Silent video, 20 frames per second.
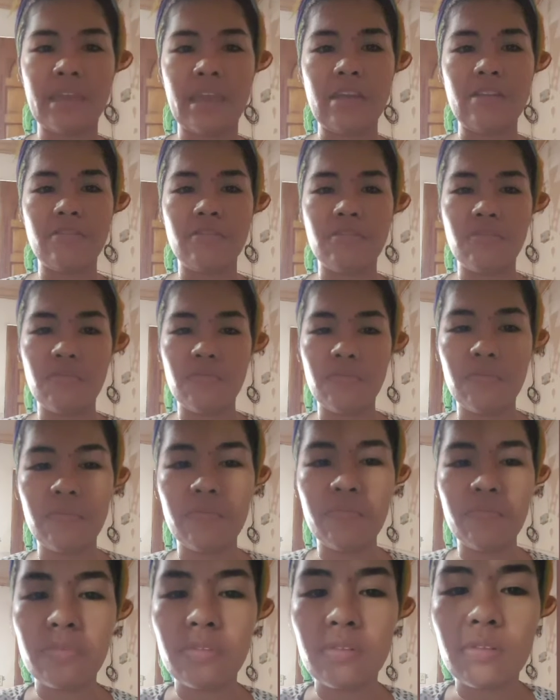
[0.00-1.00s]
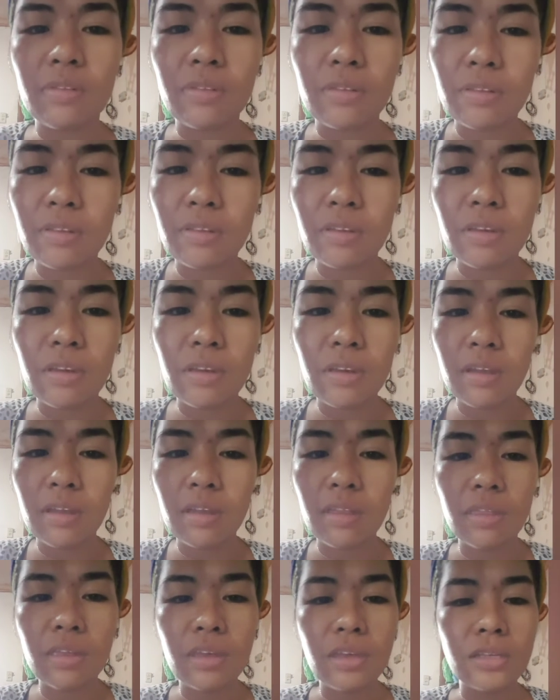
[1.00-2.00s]
I don't know,
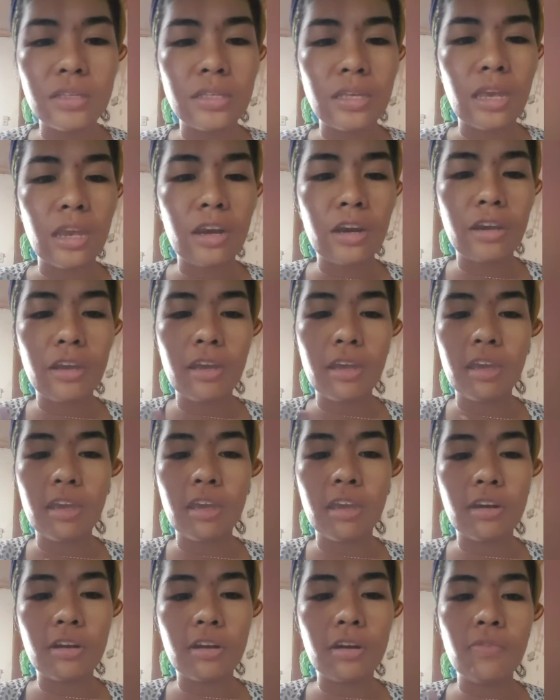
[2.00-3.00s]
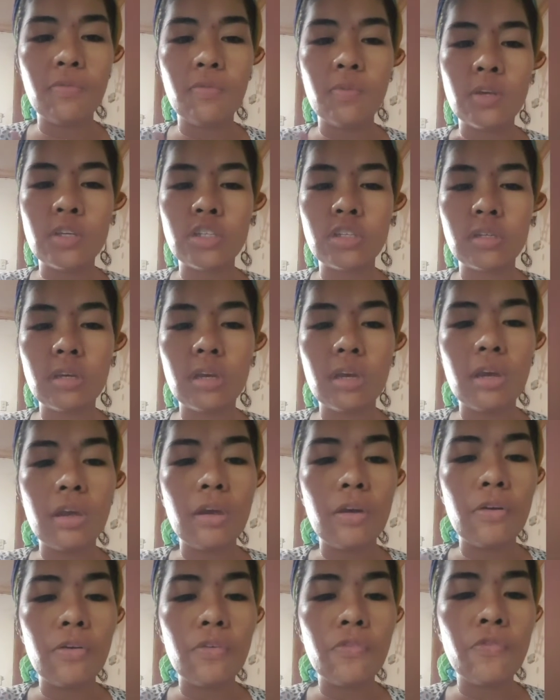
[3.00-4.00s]
this area here, which
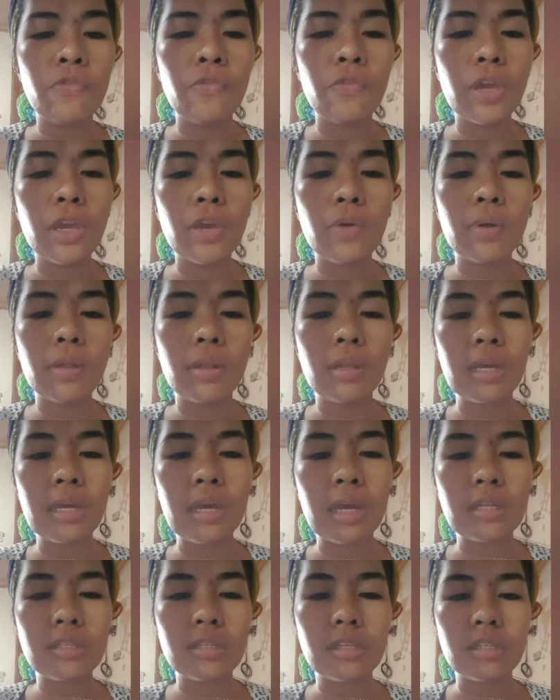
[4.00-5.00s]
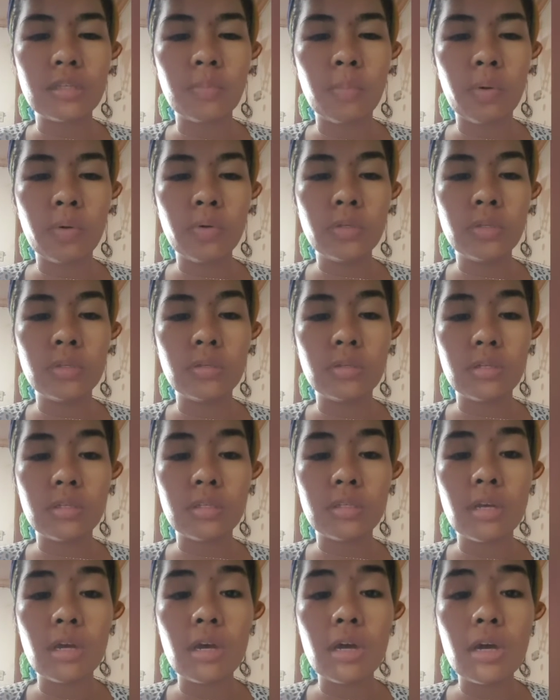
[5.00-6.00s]
frequently gets exposed to the
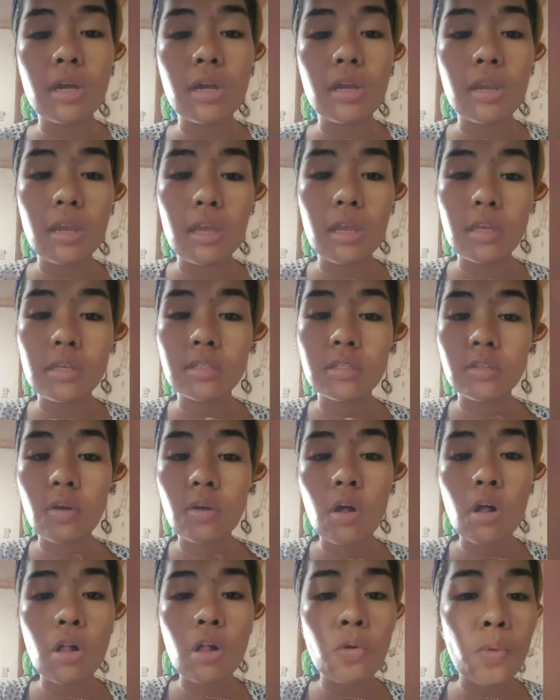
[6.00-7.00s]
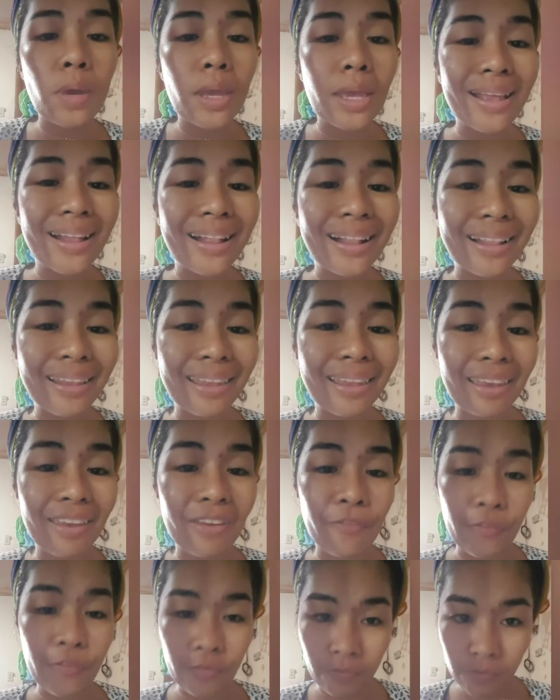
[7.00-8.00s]
sun, is all wrinkly.
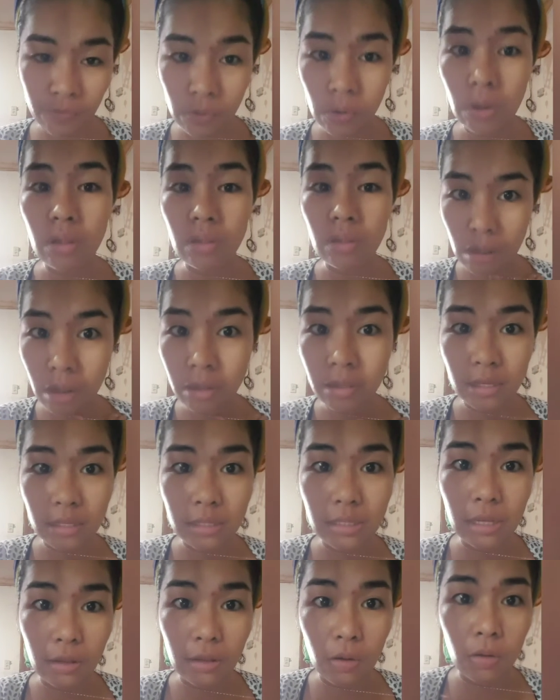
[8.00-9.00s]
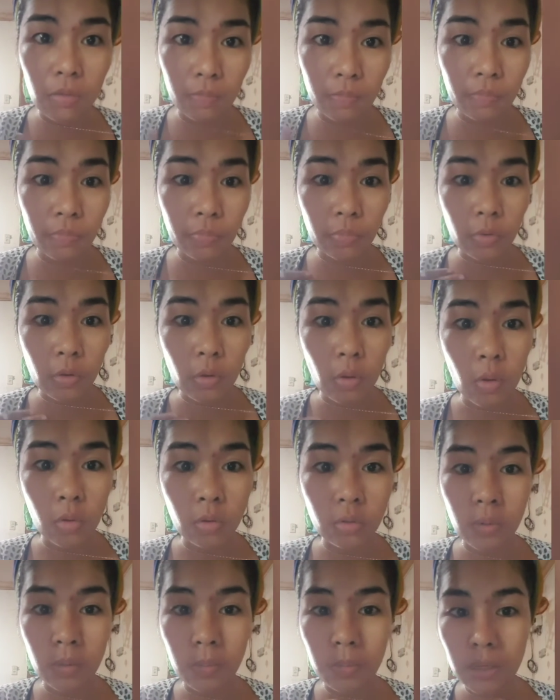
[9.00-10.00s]
If you notice, like
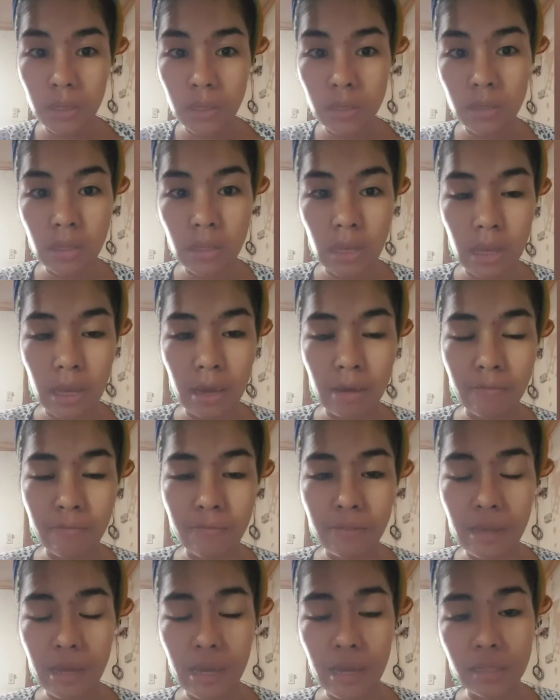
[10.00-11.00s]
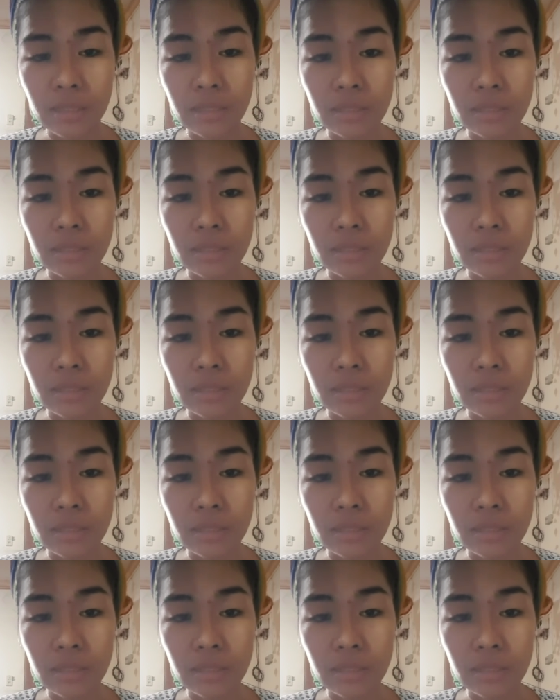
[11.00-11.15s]
old women, they have that.